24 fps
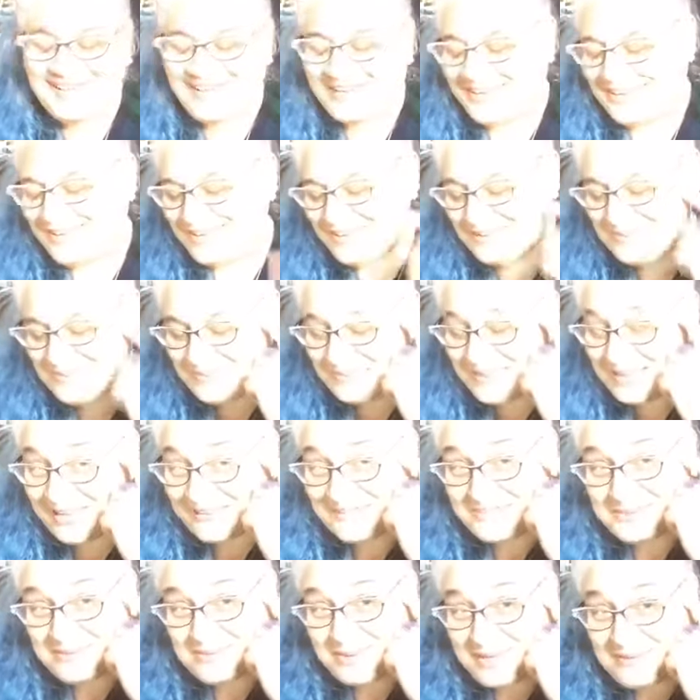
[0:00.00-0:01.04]
I've
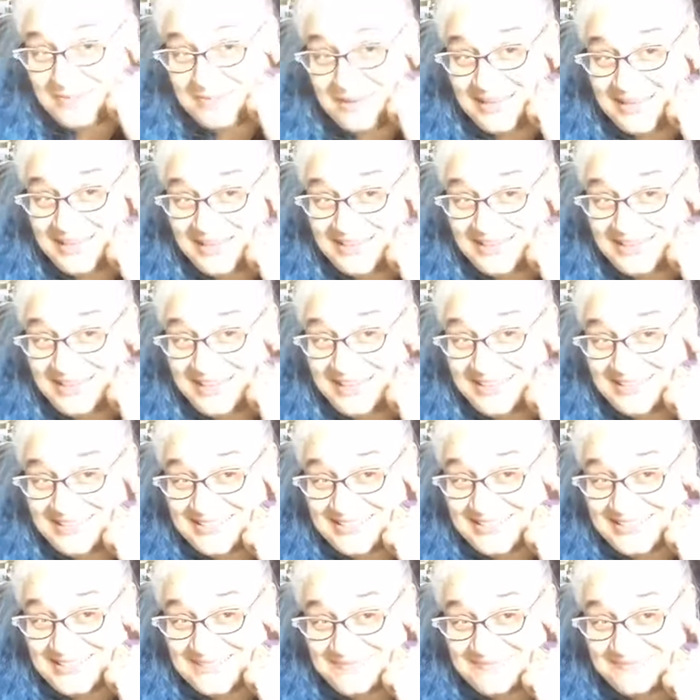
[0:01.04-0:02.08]
spent many a
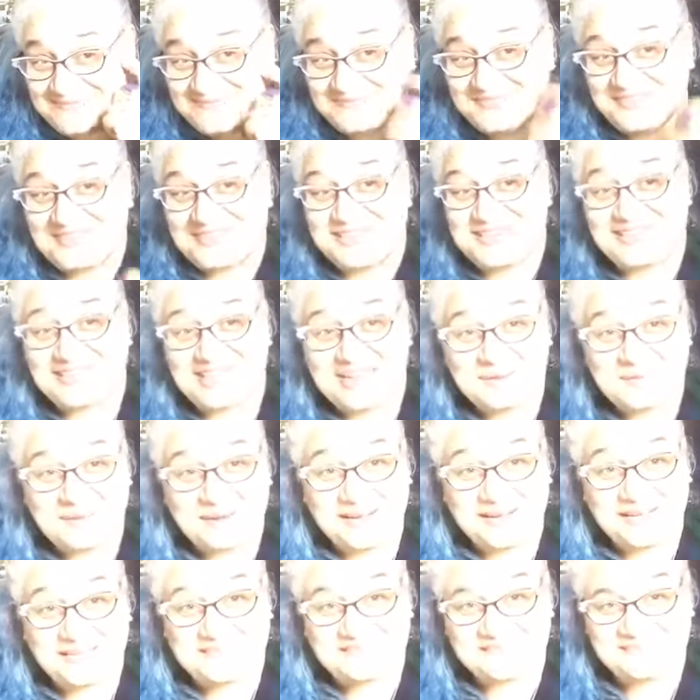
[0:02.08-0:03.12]
days feeling that
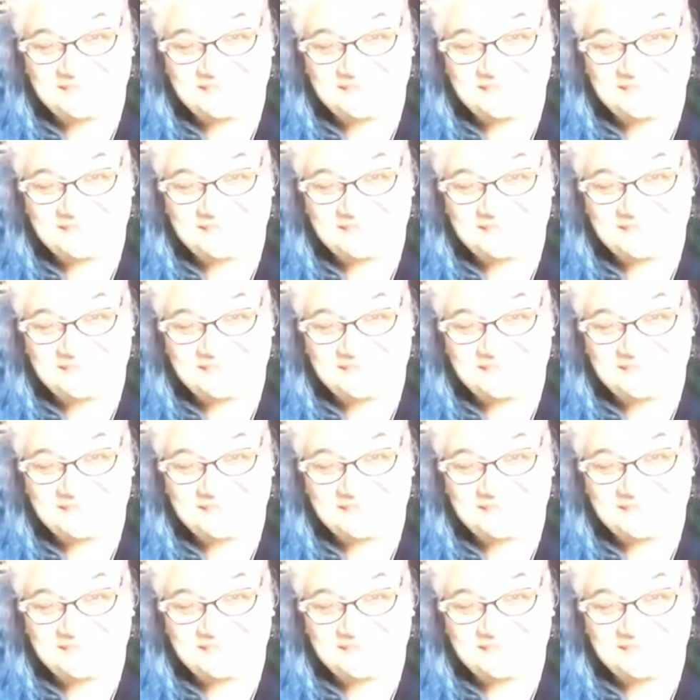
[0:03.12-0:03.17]
way.